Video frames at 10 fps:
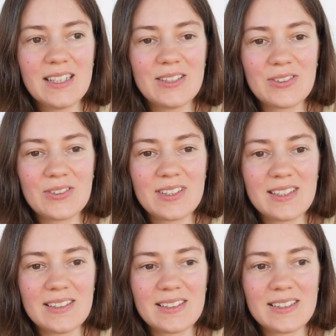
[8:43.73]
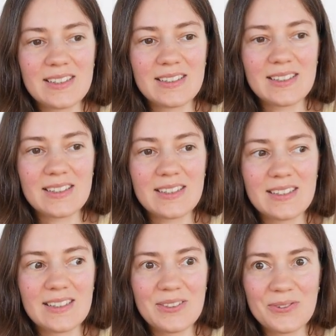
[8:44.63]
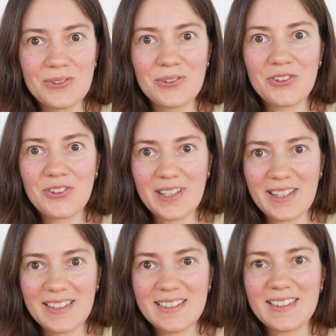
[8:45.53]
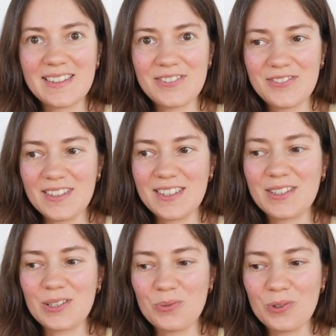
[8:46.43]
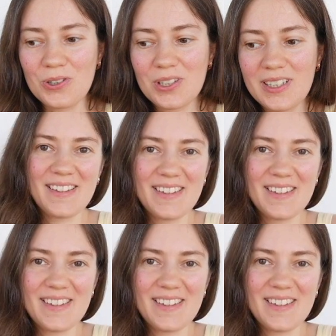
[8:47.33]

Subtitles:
you're not interested in doing things in the physical world.